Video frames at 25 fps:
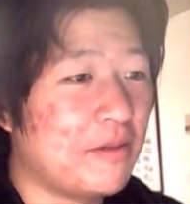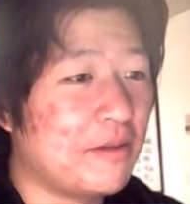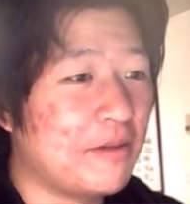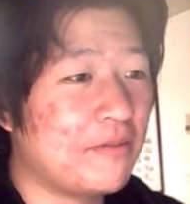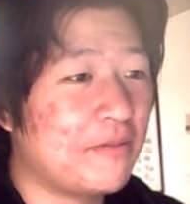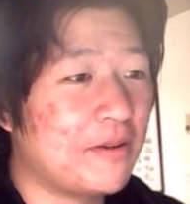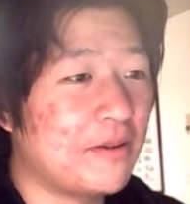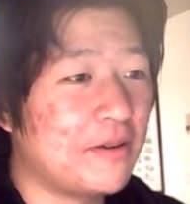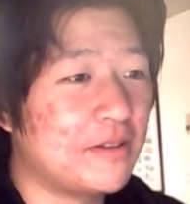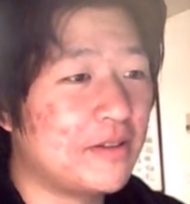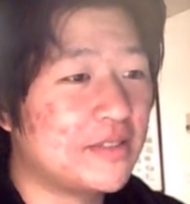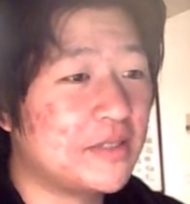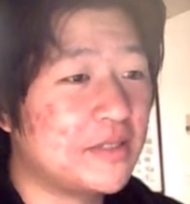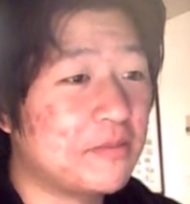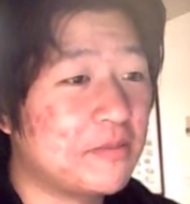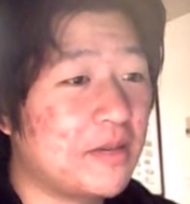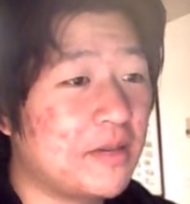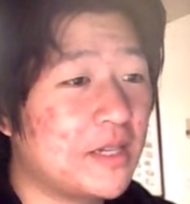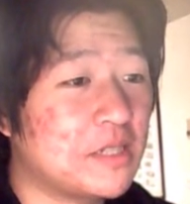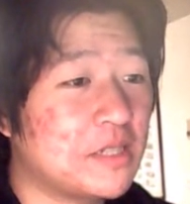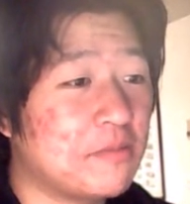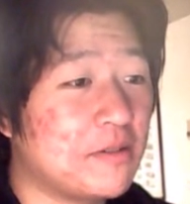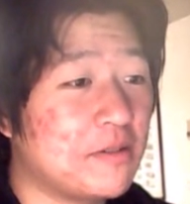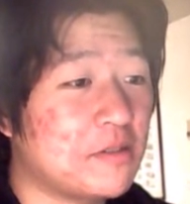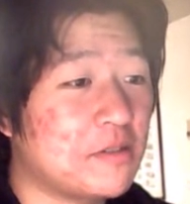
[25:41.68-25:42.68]
uh, some
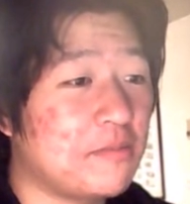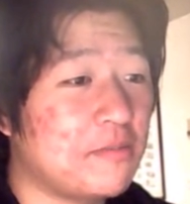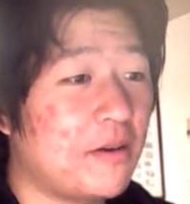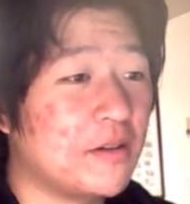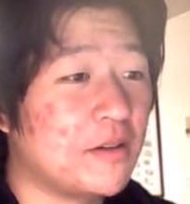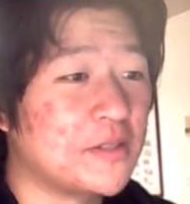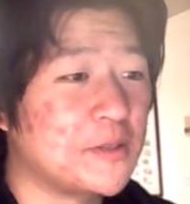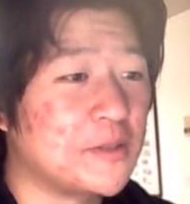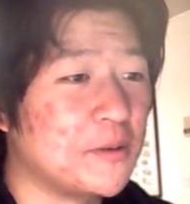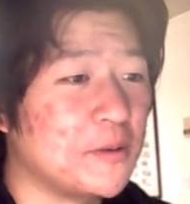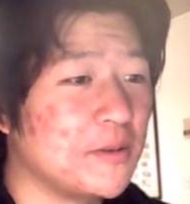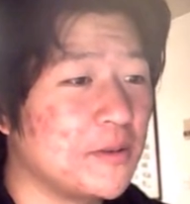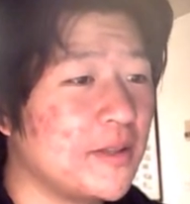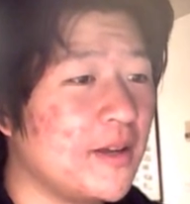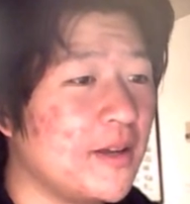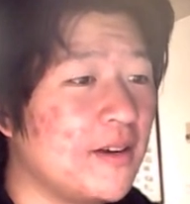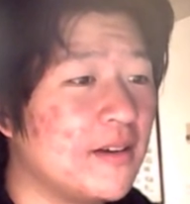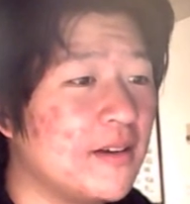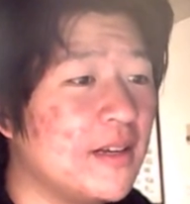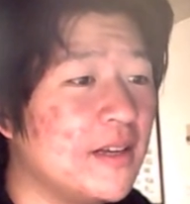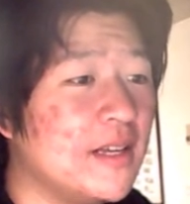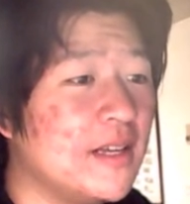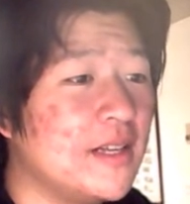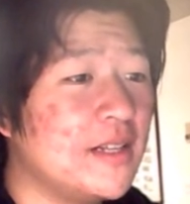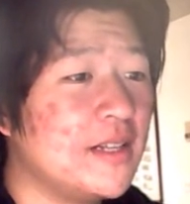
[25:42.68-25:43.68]
kind of special power stored
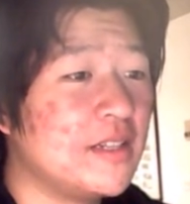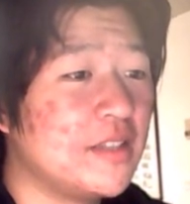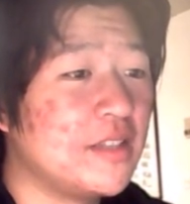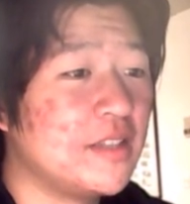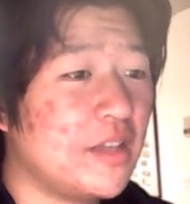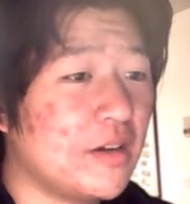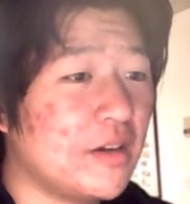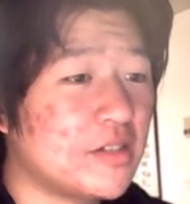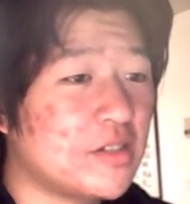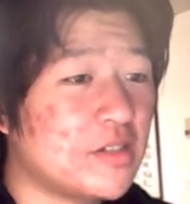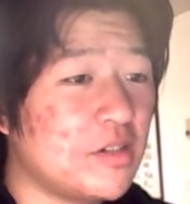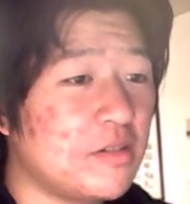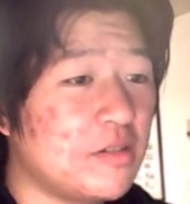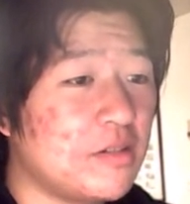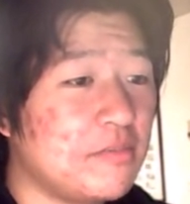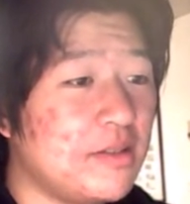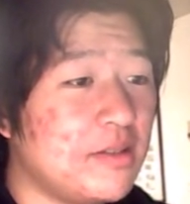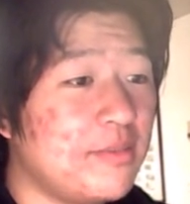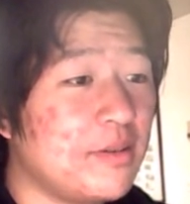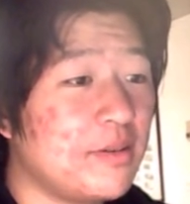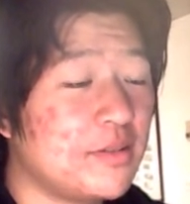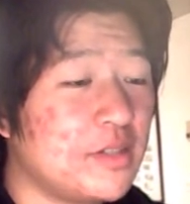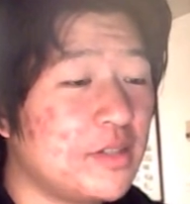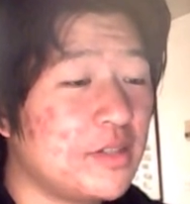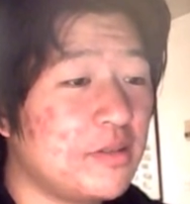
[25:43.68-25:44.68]
there. There are certain
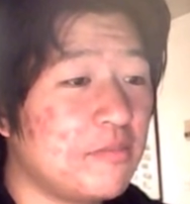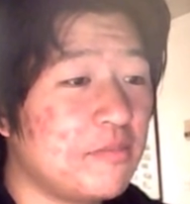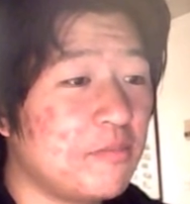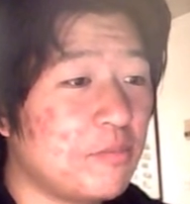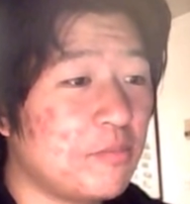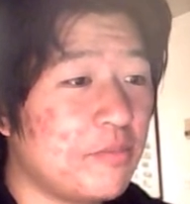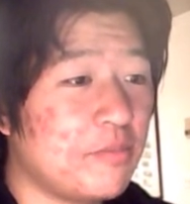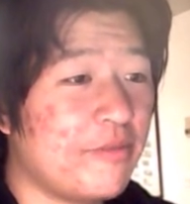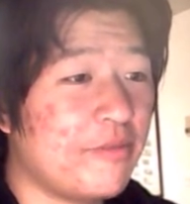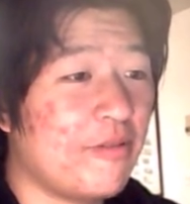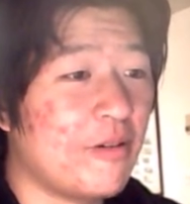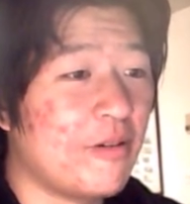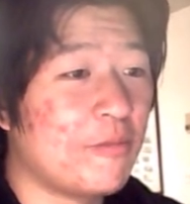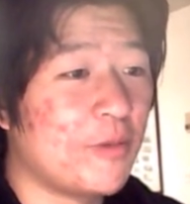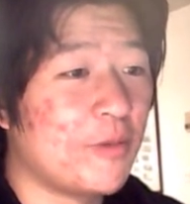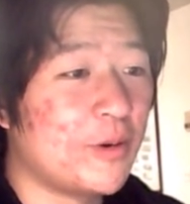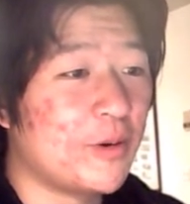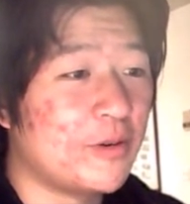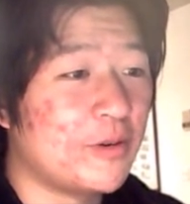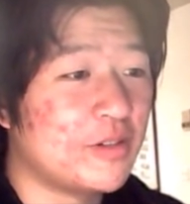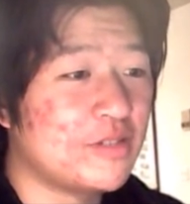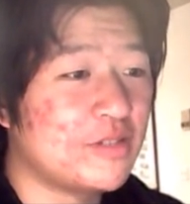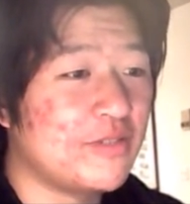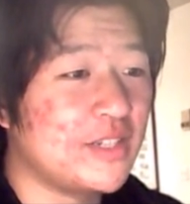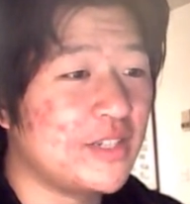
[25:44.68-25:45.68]
people to perform
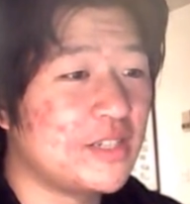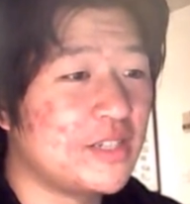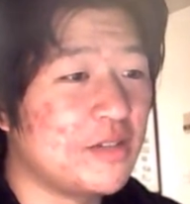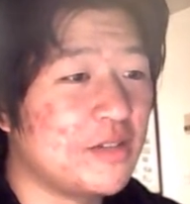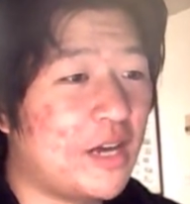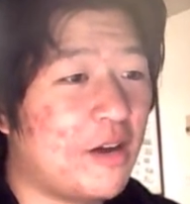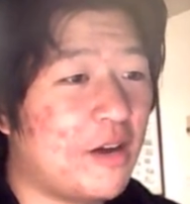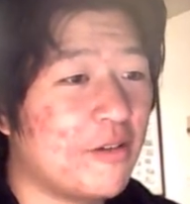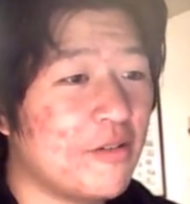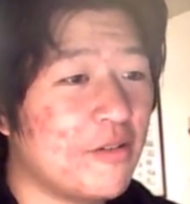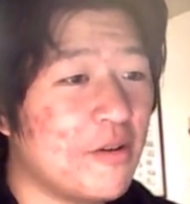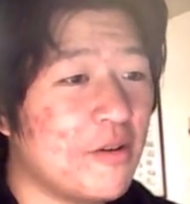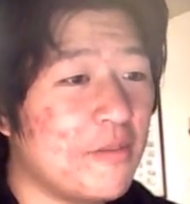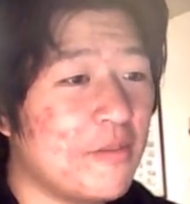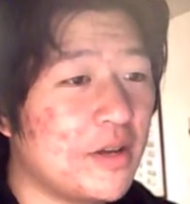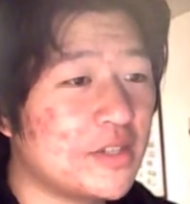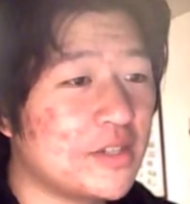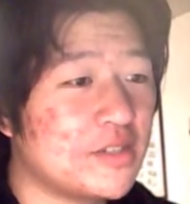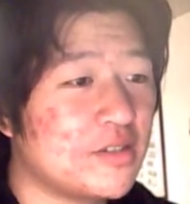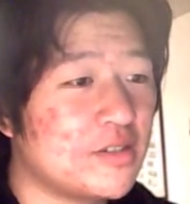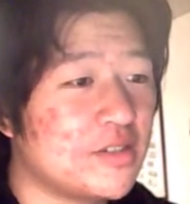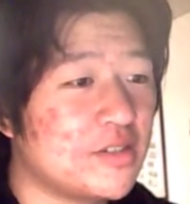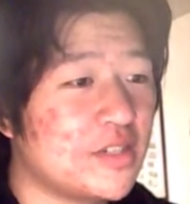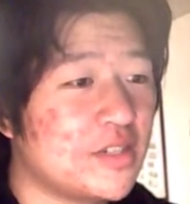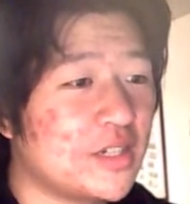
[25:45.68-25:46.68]
wondrous feats. However, ah, a
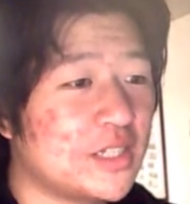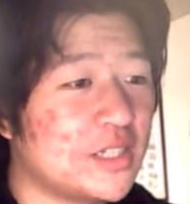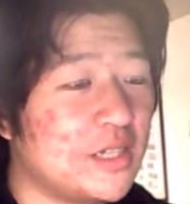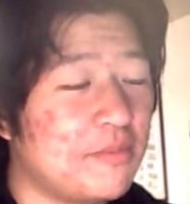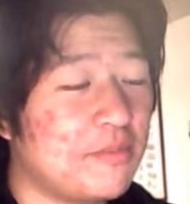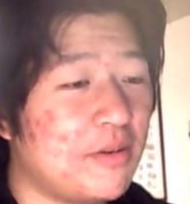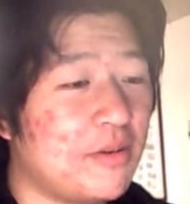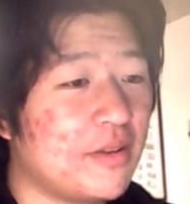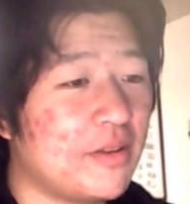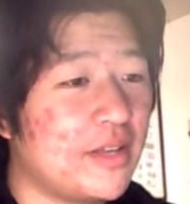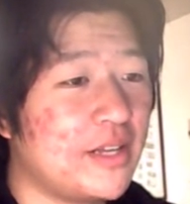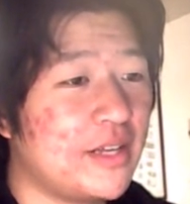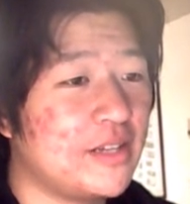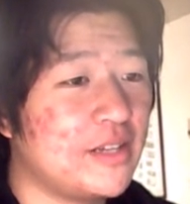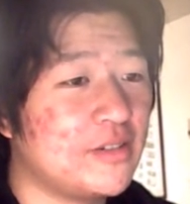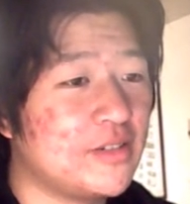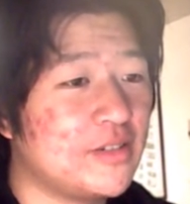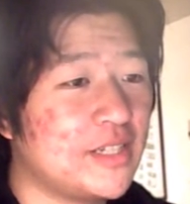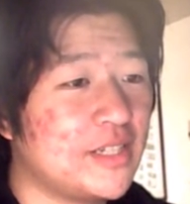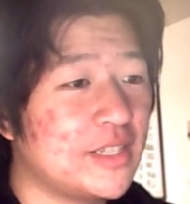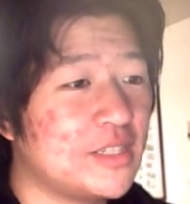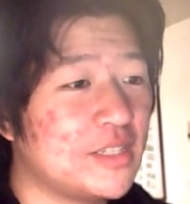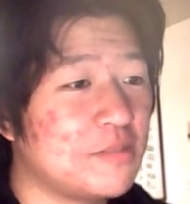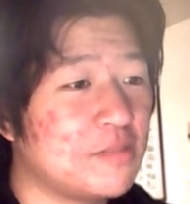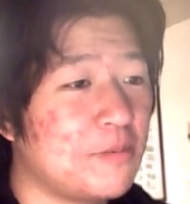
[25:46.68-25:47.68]
monster sucked up all that
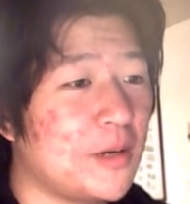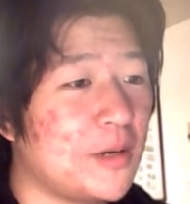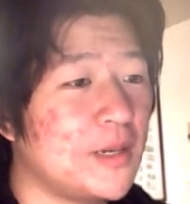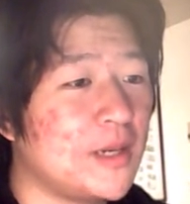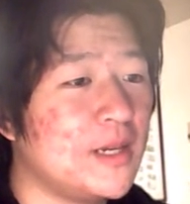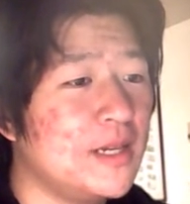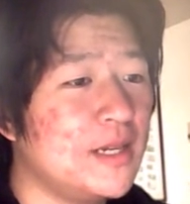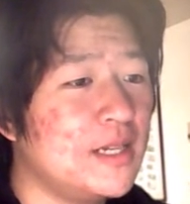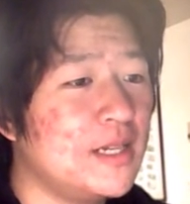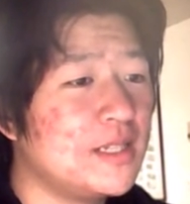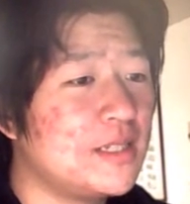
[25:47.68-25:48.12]
energy at the spot.